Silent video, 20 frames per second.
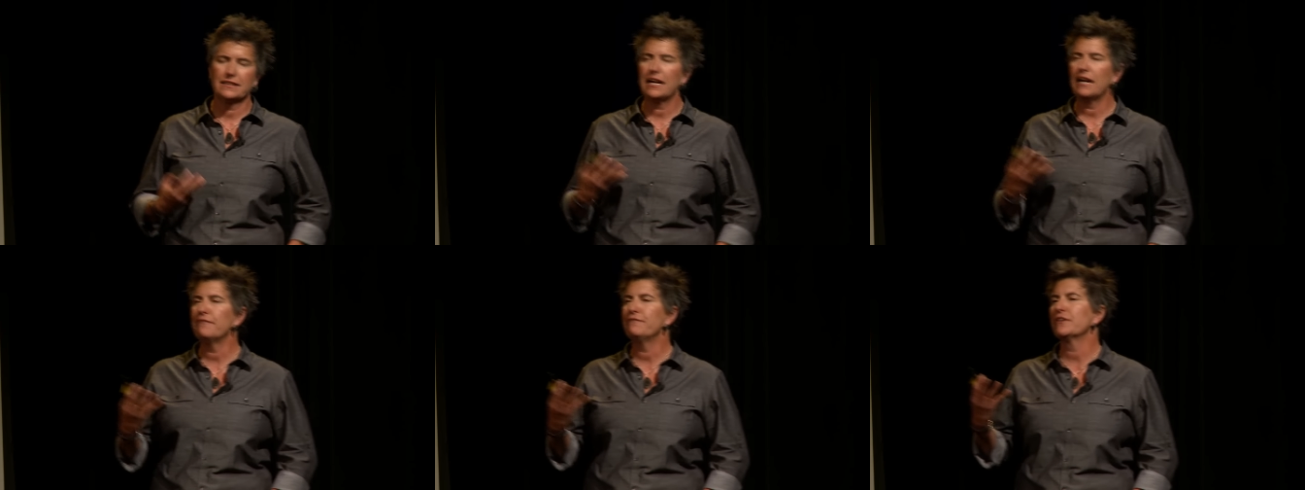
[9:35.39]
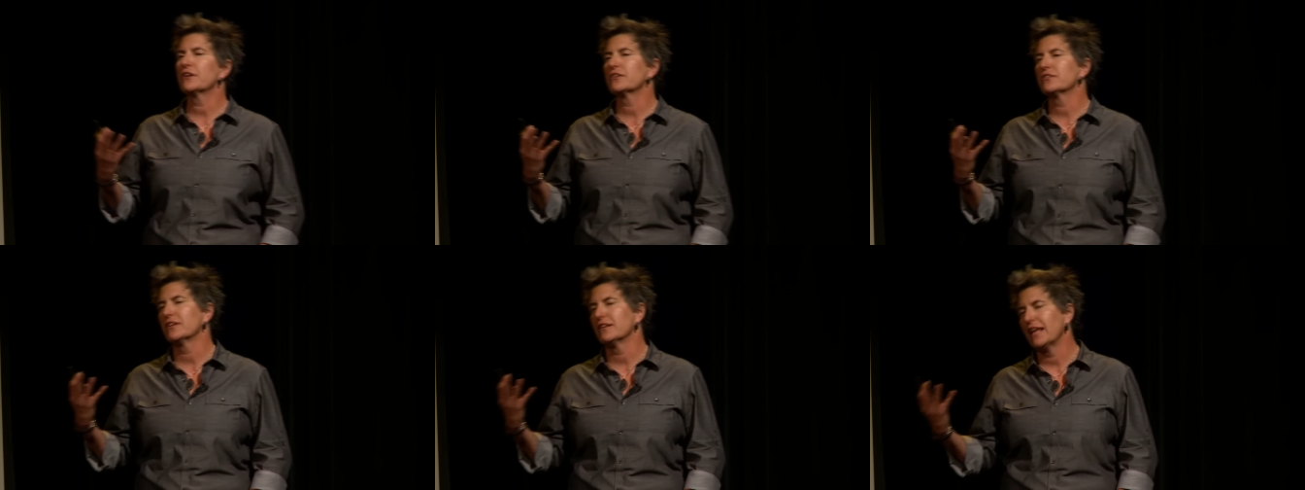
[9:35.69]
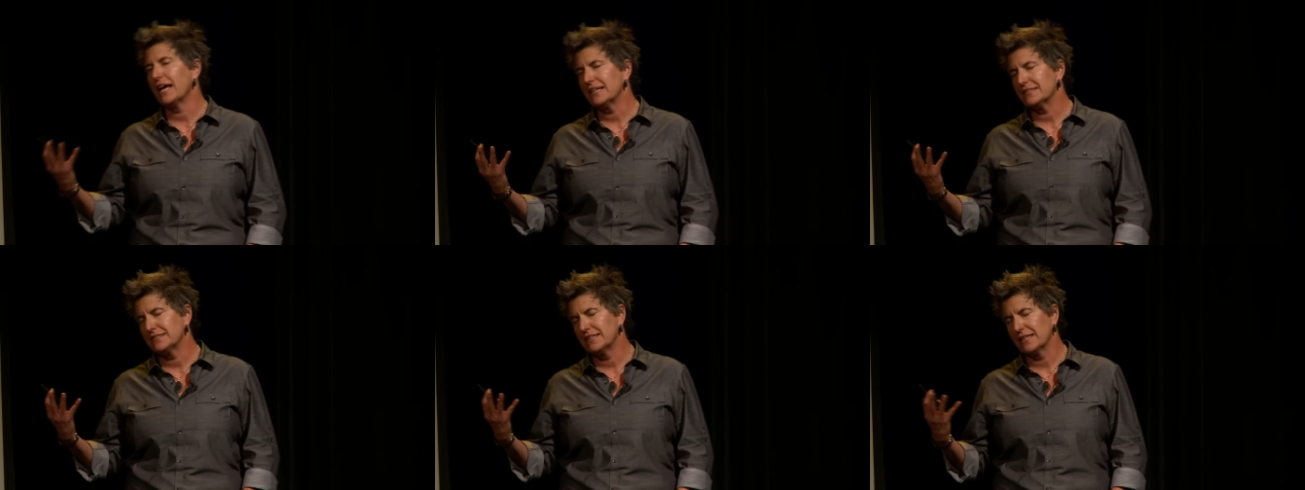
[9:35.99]
And I figured the
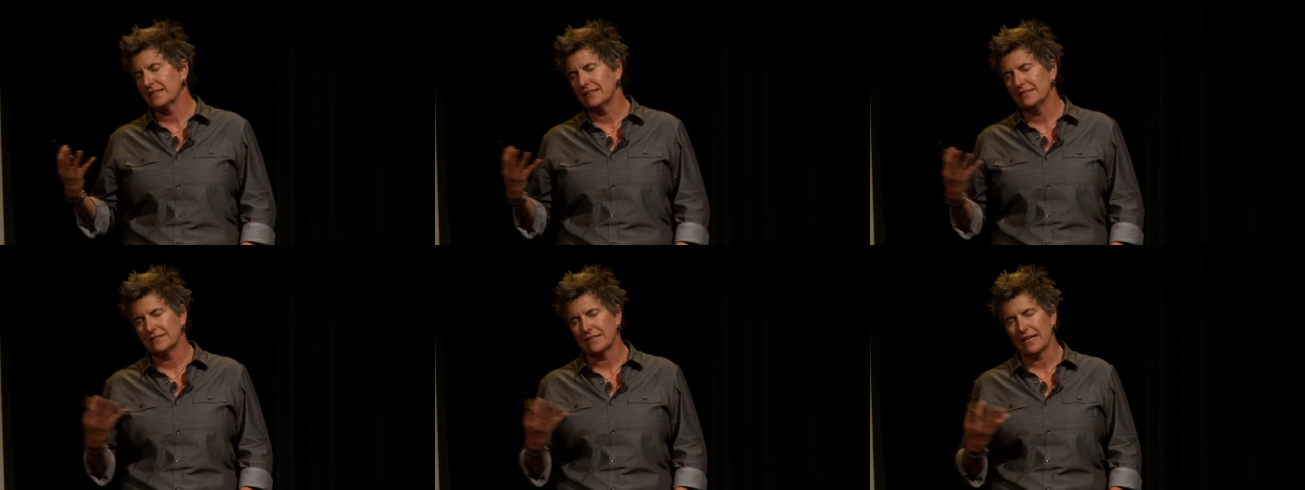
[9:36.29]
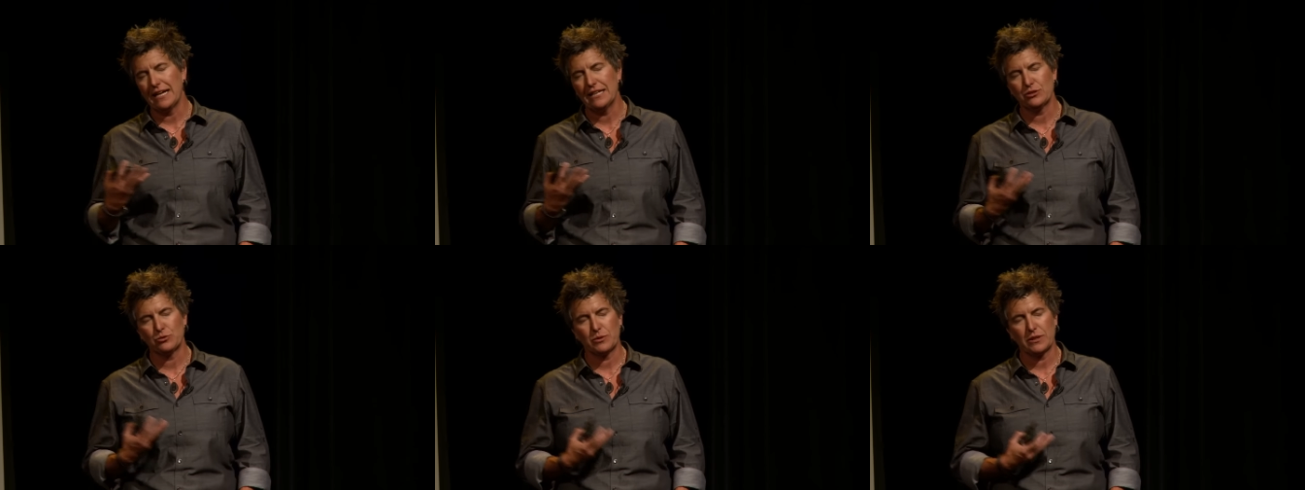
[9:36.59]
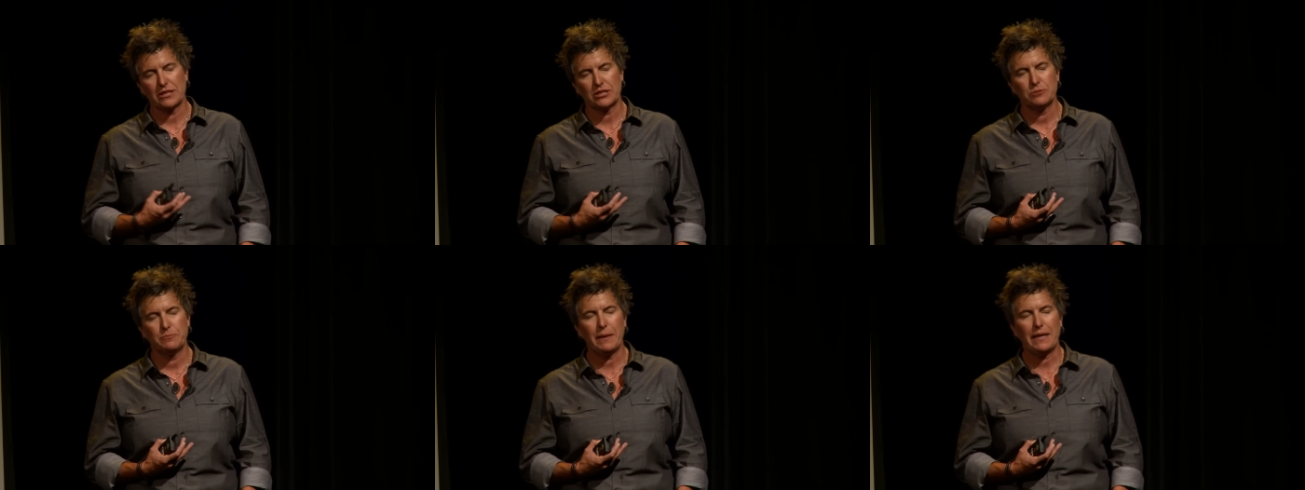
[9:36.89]
last thing these guys were
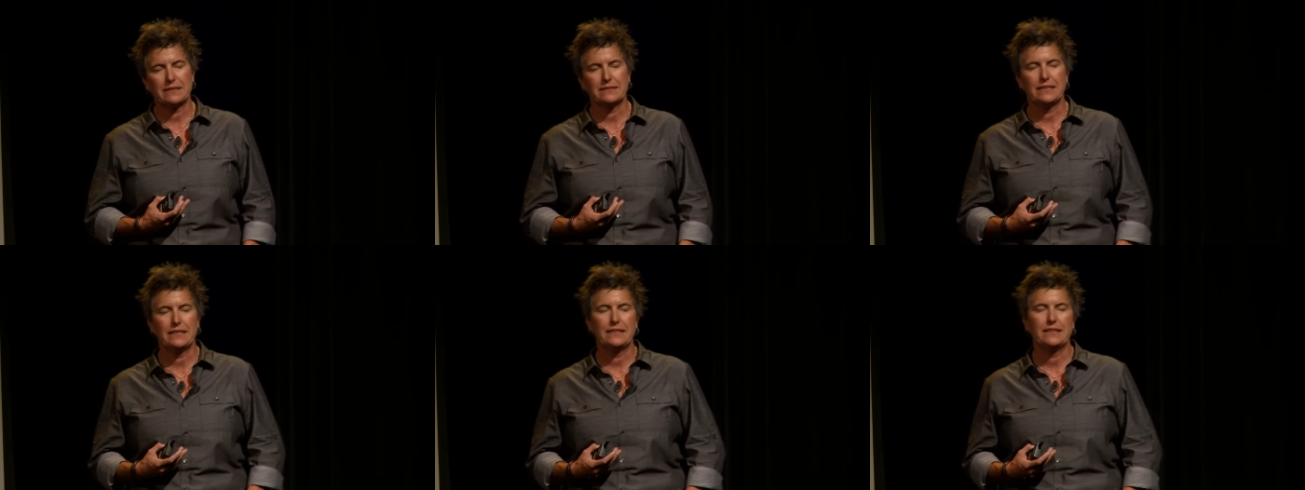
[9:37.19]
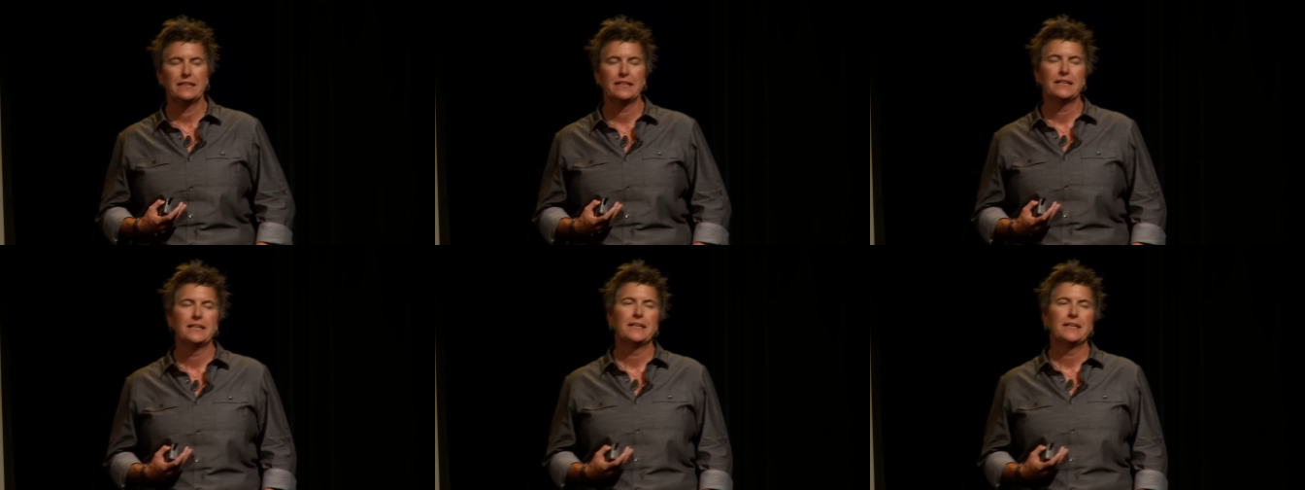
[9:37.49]
expecting